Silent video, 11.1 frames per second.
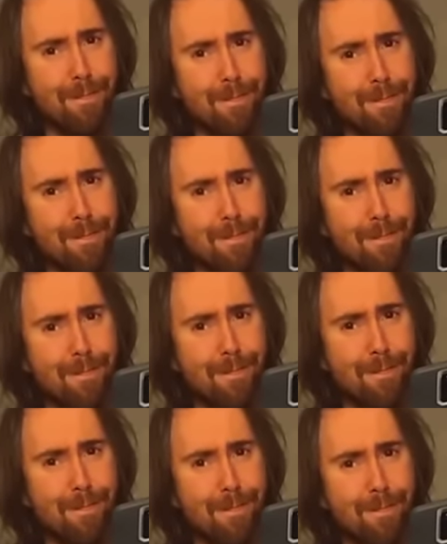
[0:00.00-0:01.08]

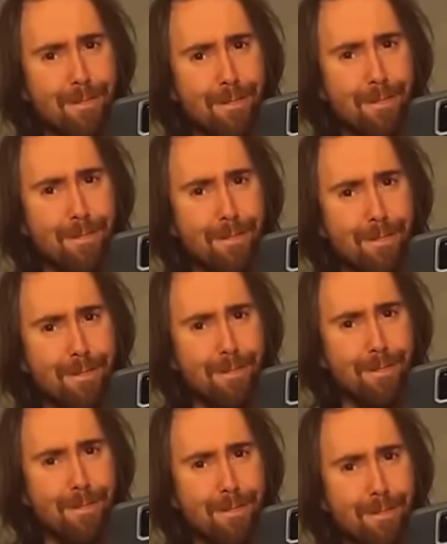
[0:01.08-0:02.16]

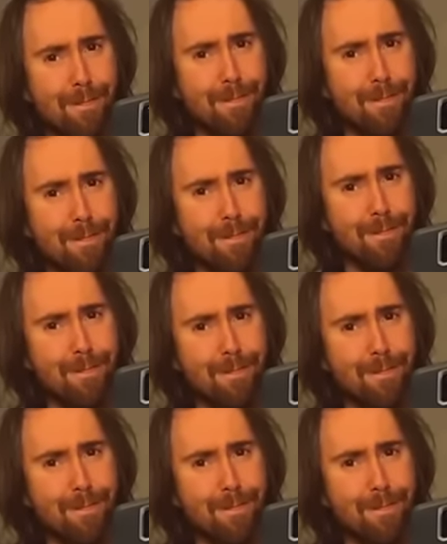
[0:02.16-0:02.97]
Nothing is said.